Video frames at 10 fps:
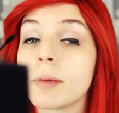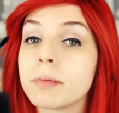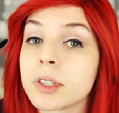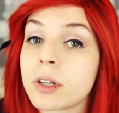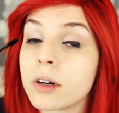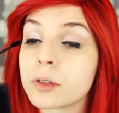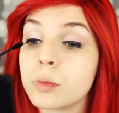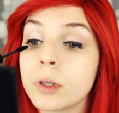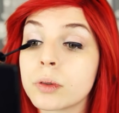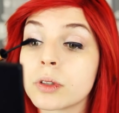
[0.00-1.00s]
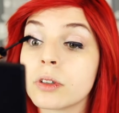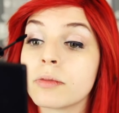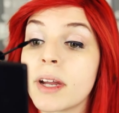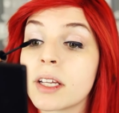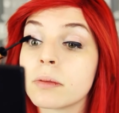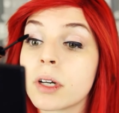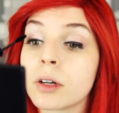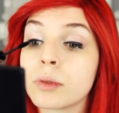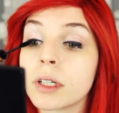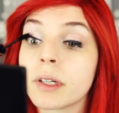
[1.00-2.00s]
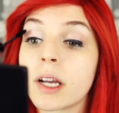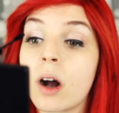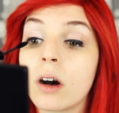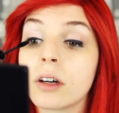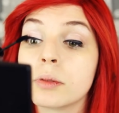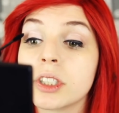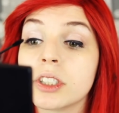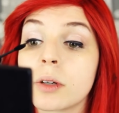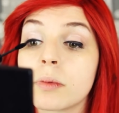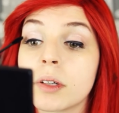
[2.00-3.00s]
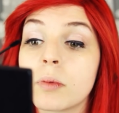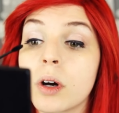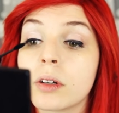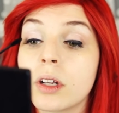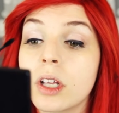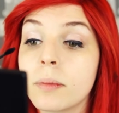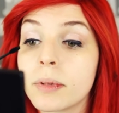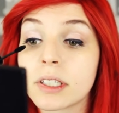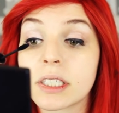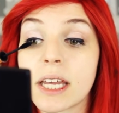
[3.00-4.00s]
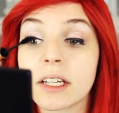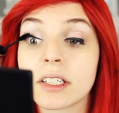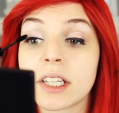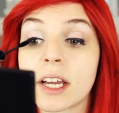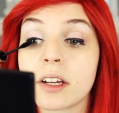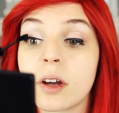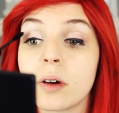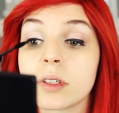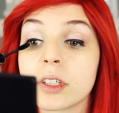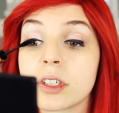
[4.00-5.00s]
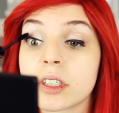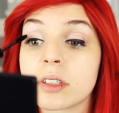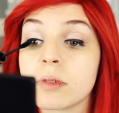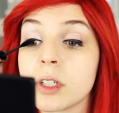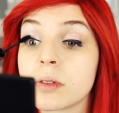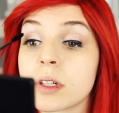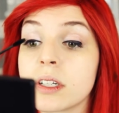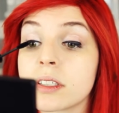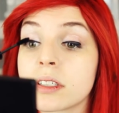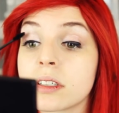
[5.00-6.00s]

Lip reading: Cheaper mascaras will sort of make them go really, really hard, which you don't really want, because then the second coats are just useless.